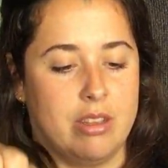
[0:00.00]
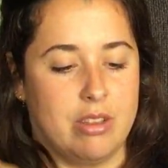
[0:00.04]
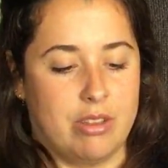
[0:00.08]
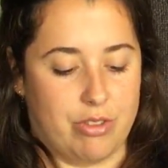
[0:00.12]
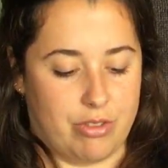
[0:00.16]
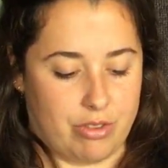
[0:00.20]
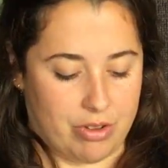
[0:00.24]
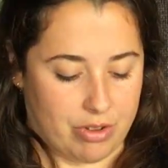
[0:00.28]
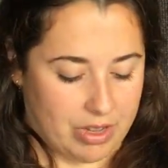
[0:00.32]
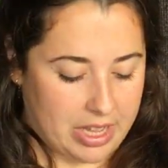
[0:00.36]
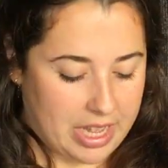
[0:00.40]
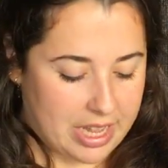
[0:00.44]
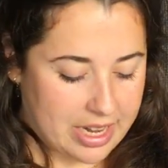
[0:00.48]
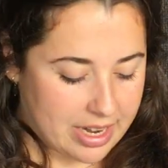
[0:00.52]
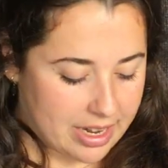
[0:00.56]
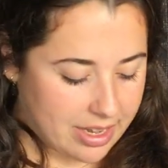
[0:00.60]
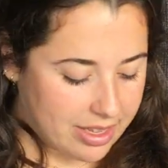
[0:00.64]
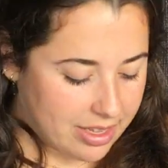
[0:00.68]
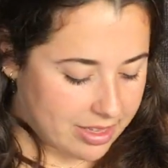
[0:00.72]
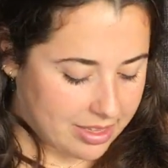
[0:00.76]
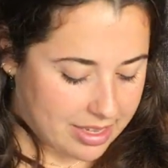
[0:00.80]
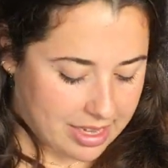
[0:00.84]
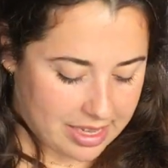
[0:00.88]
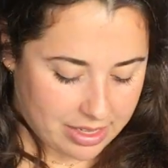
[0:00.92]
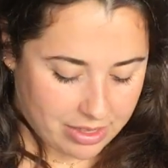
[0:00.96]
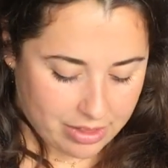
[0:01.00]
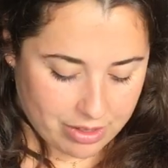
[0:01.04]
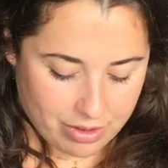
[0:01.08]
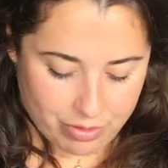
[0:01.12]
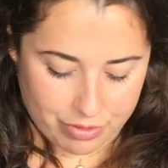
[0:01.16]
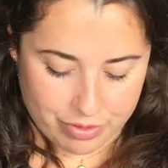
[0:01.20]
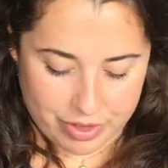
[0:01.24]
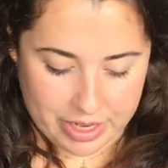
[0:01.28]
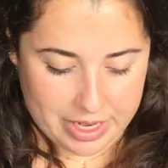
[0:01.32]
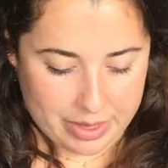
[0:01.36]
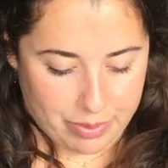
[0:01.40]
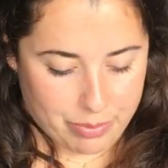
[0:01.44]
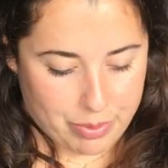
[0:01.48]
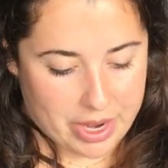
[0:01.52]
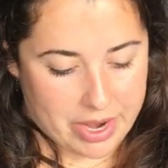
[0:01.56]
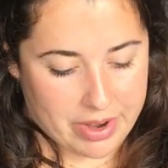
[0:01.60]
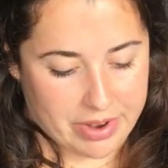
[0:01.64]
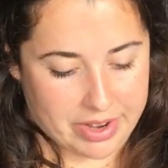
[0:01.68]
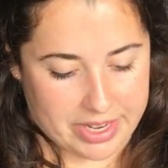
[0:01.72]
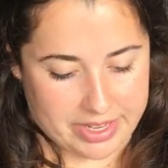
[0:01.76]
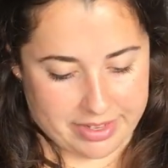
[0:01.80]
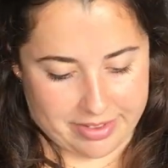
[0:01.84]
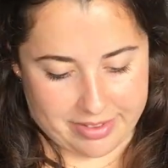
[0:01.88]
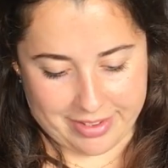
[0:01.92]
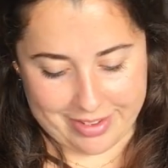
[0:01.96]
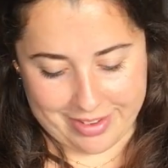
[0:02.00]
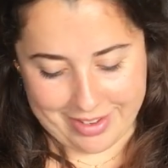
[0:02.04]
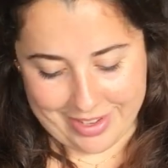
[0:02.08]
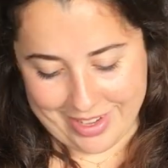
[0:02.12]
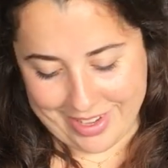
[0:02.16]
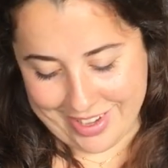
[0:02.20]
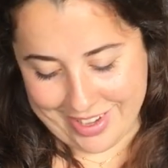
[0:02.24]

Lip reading: So yeah, then you don't really wear it.